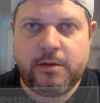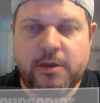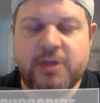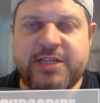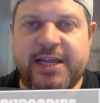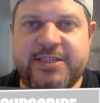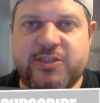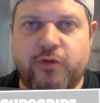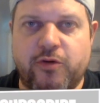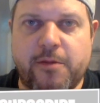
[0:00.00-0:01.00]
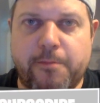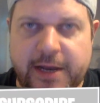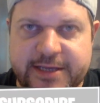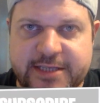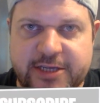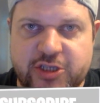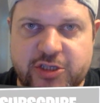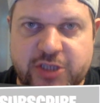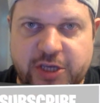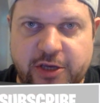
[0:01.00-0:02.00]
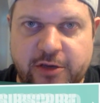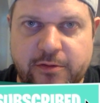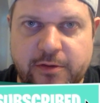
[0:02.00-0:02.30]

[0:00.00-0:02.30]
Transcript: So let's talk PlayStation 2,